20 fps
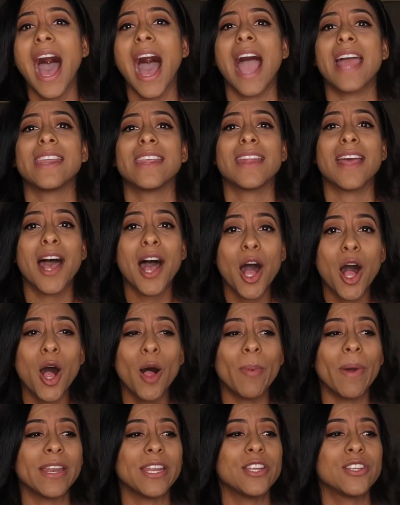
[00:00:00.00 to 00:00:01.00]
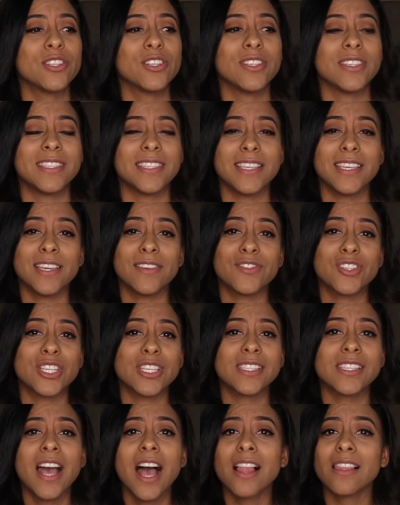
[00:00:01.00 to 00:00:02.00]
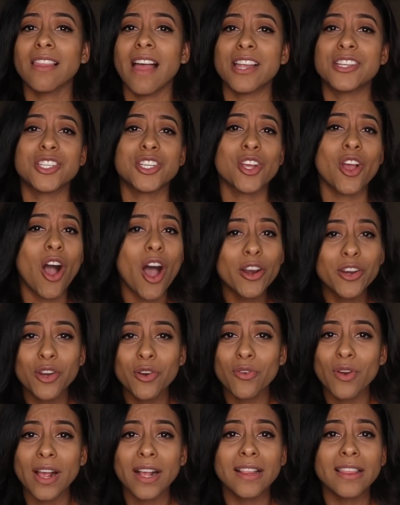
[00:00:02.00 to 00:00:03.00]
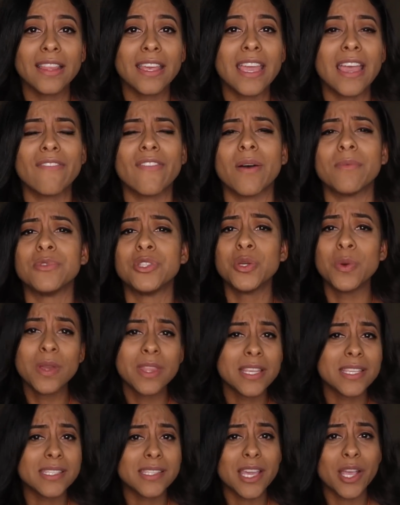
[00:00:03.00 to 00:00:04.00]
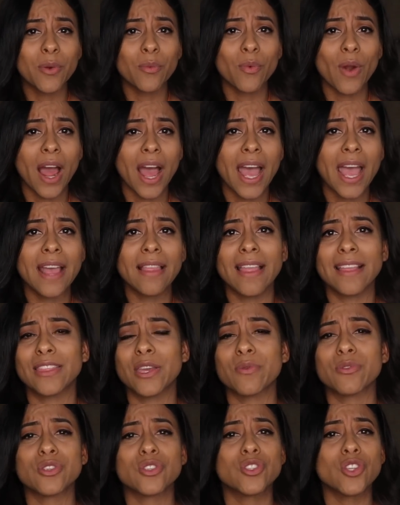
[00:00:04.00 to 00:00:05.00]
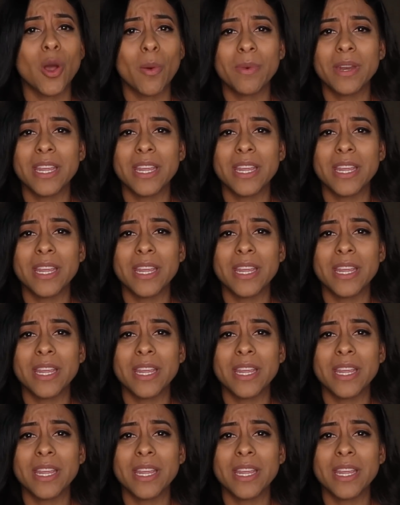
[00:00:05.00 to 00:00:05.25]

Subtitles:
I need help. I need you to see if she's latching on correctly, if I'm doing this thing right. Like, there were so